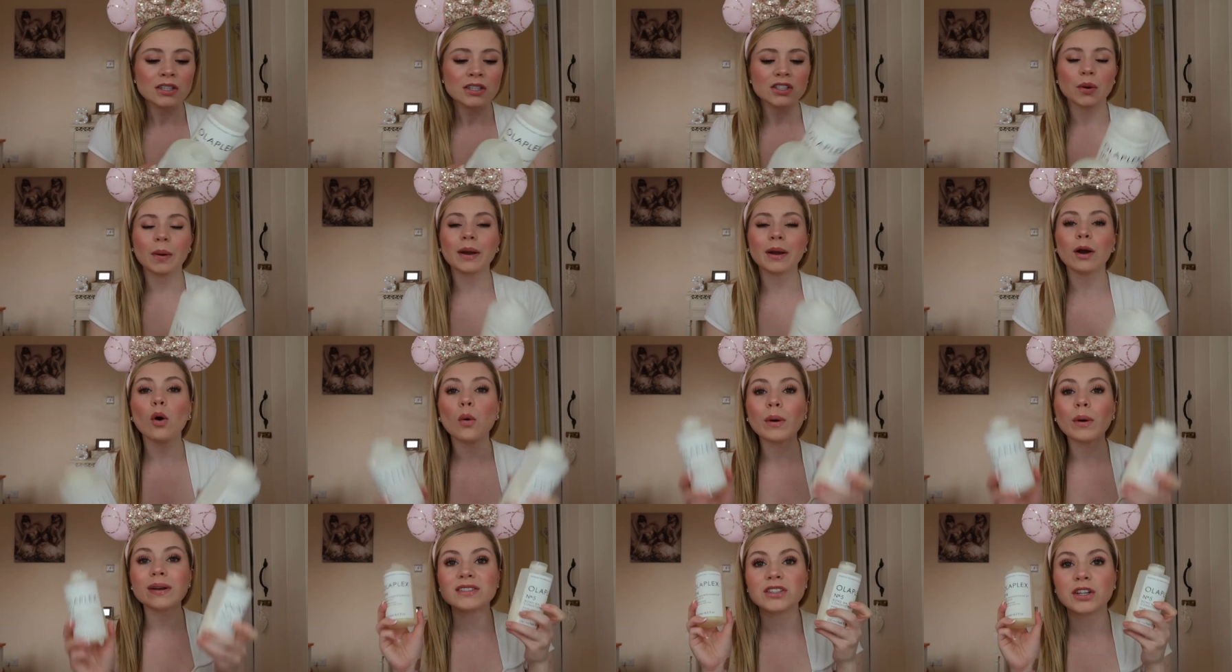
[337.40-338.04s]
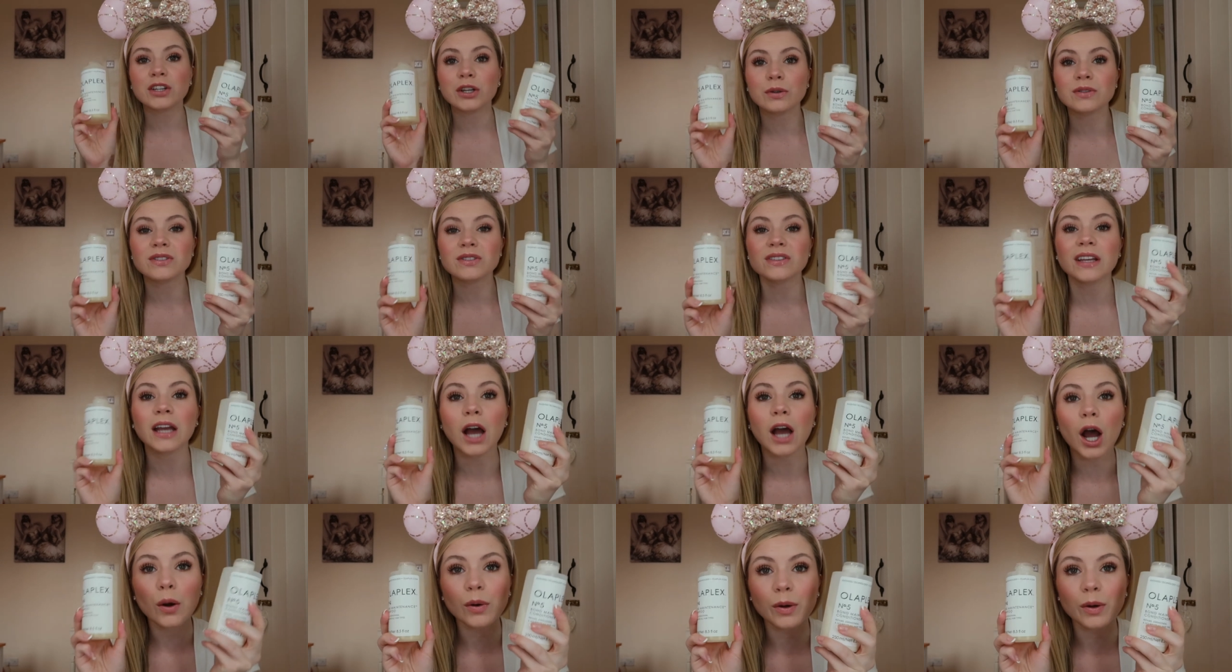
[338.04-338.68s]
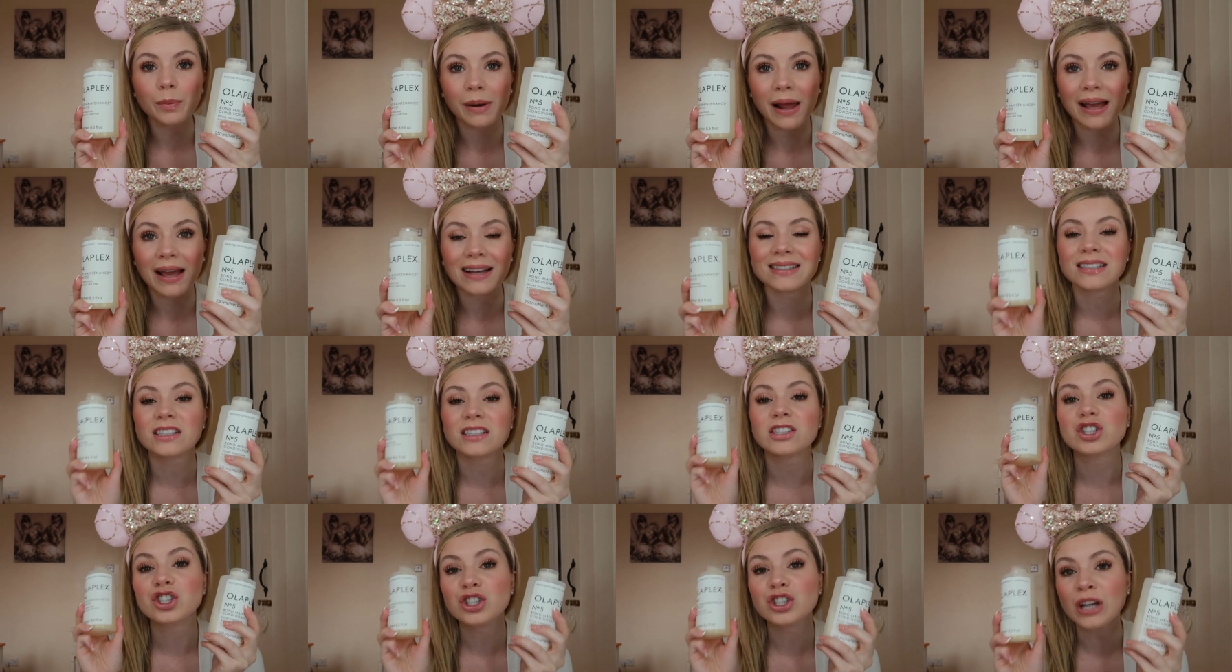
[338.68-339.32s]
So I always use the
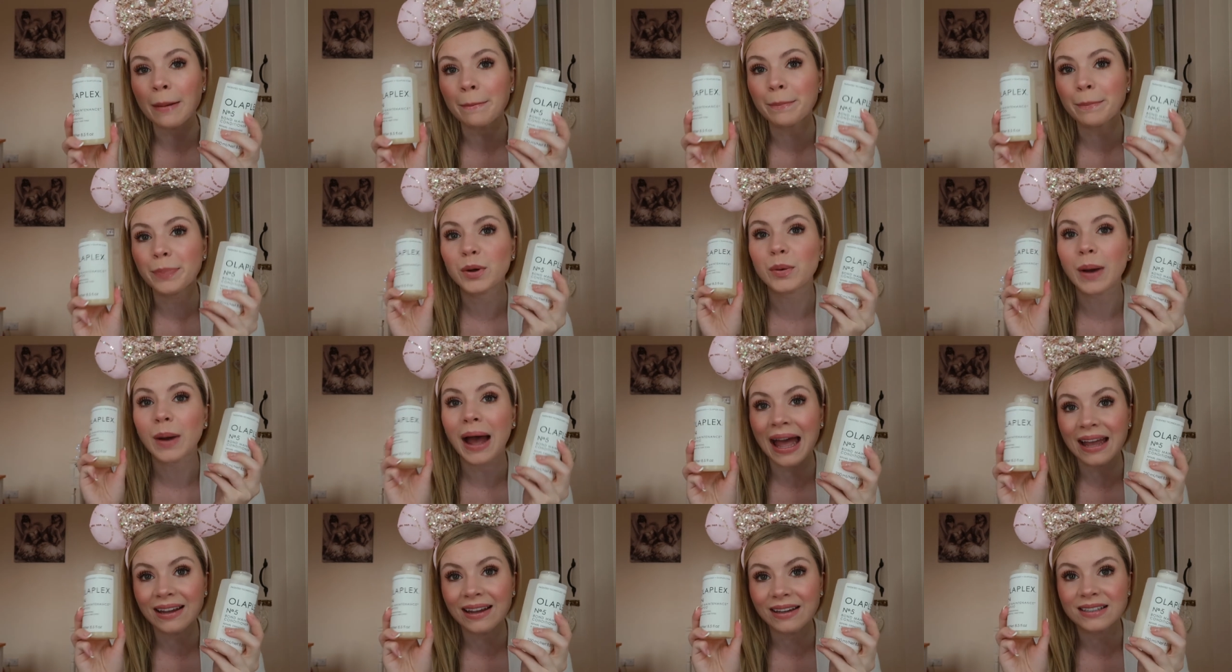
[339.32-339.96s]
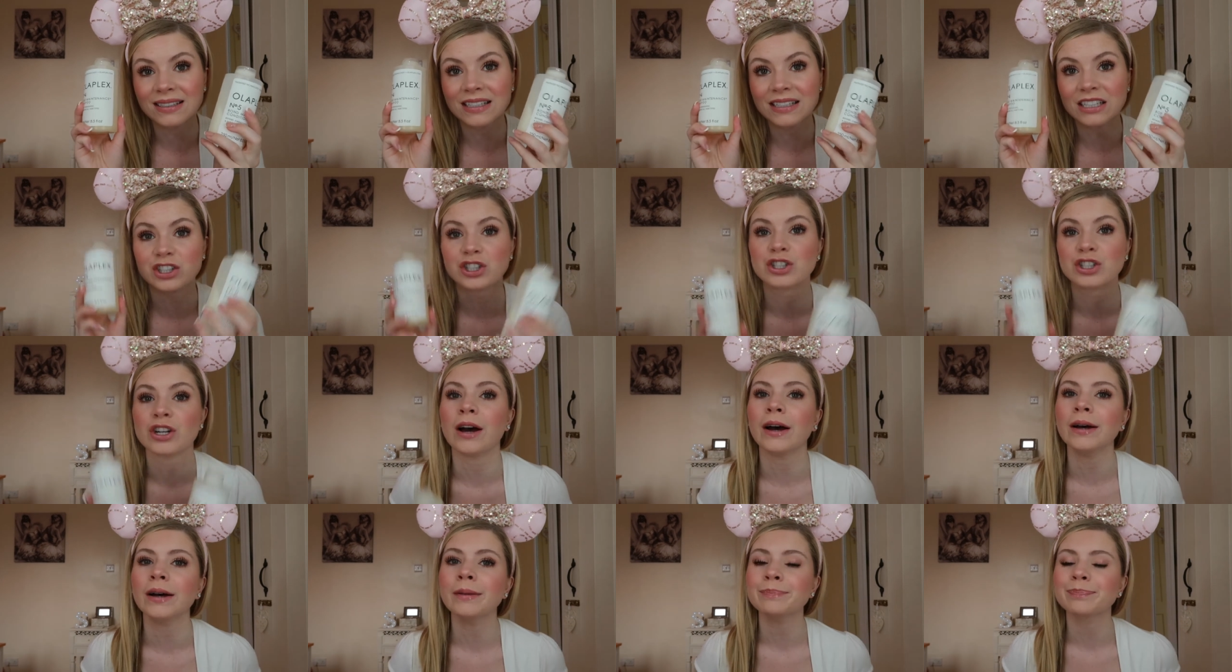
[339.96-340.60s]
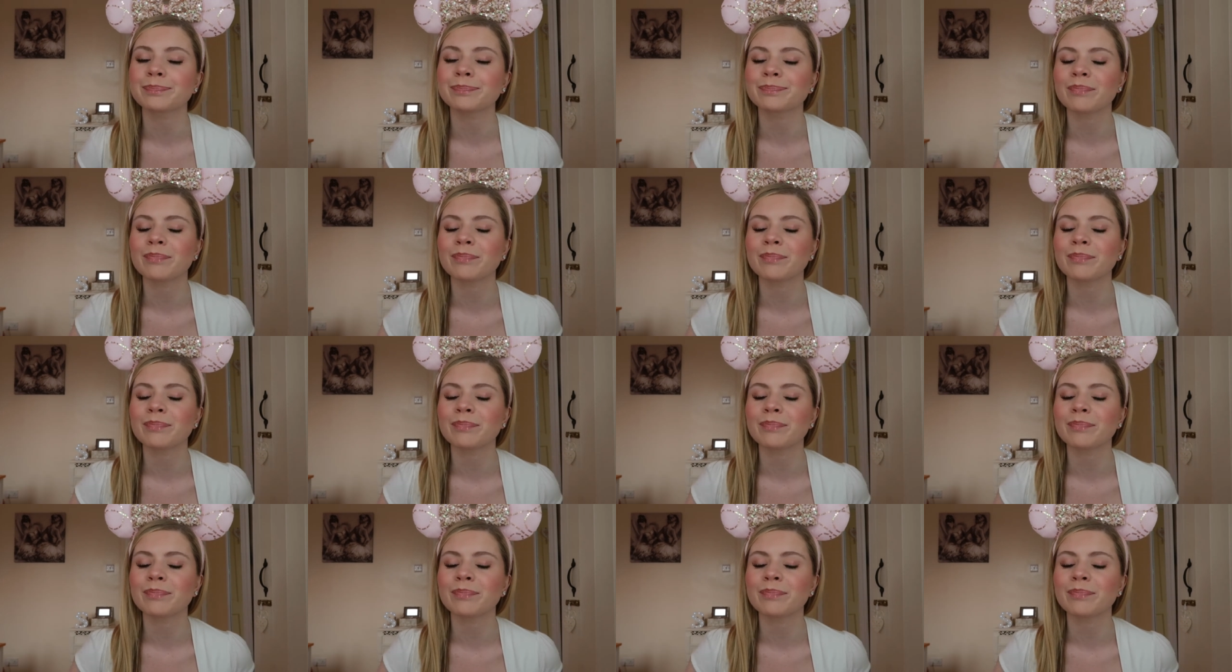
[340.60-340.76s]
Olaplex shampoo and conditioner